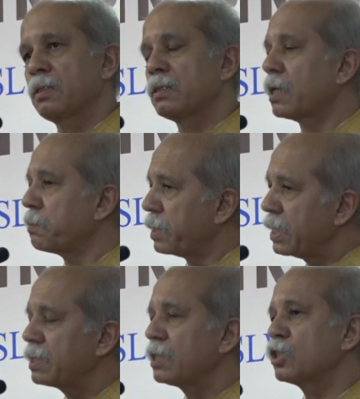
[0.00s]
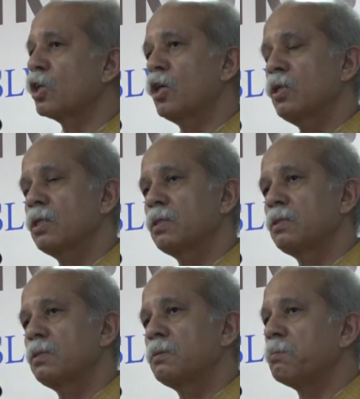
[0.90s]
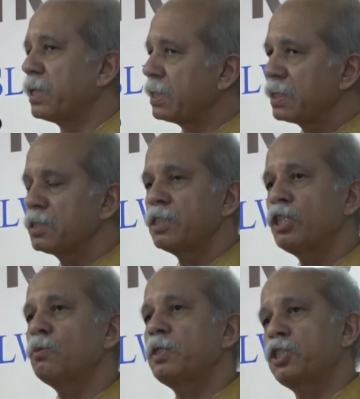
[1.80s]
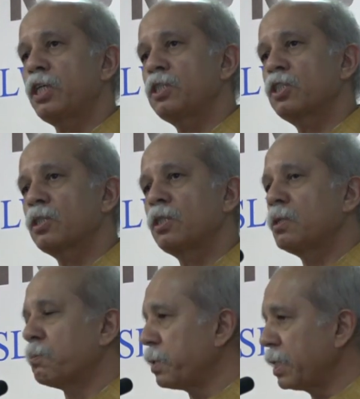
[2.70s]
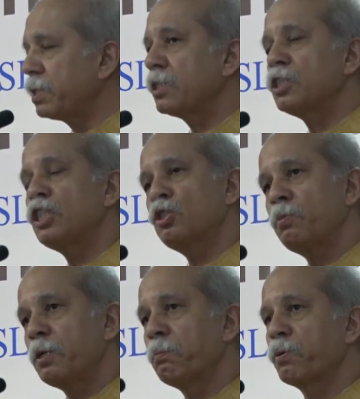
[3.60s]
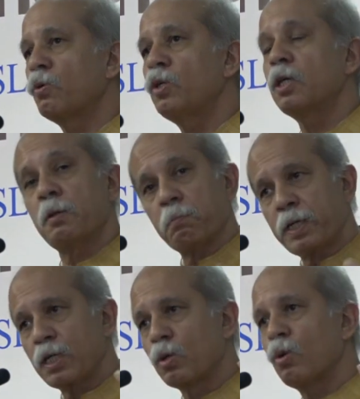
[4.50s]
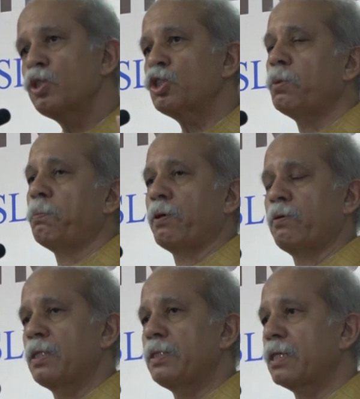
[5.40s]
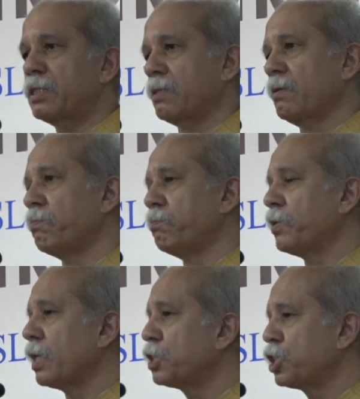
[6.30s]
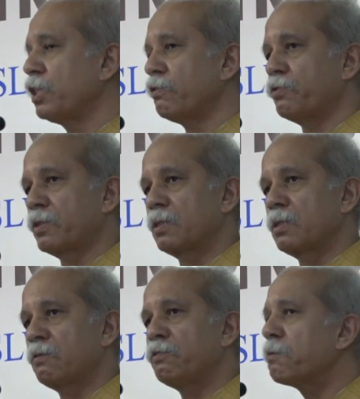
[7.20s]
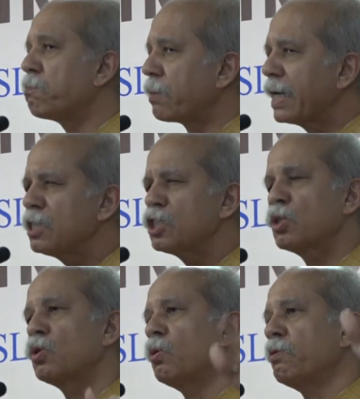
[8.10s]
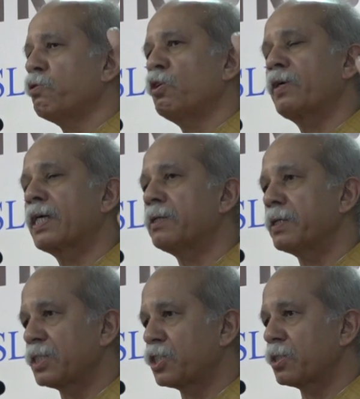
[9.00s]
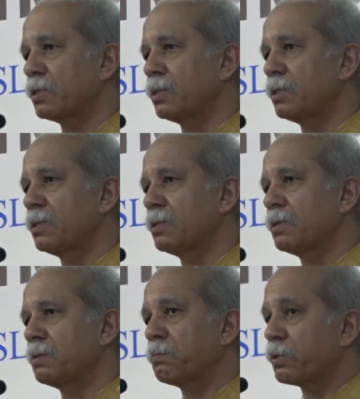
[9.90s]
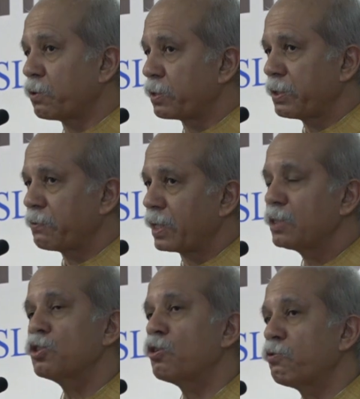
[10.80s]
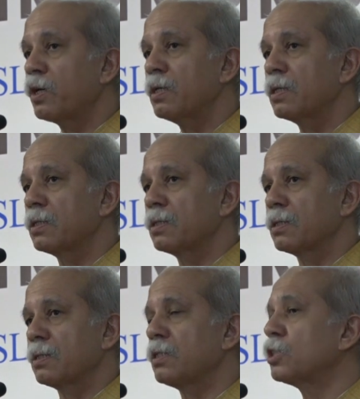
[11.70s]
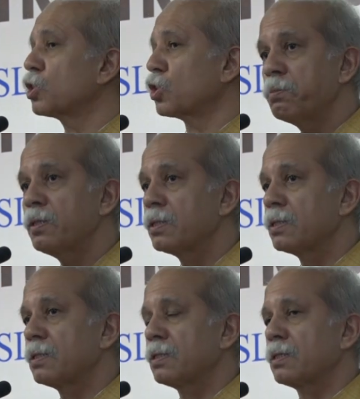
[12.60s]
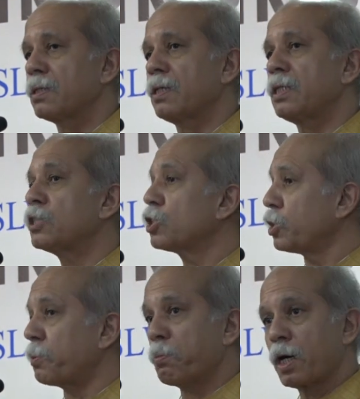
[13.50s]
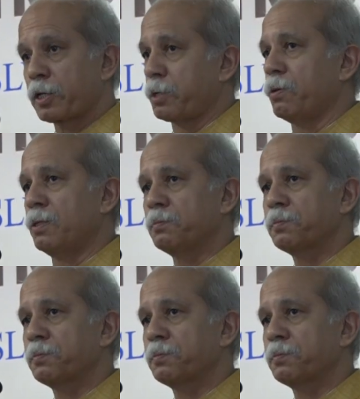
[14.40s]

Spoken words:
There are many things wrong, many things need to be changed, many things need to be improved, many goals to be yet achieved. We have miles to go before we can rest. But what we have done so far is good and it's remarkable.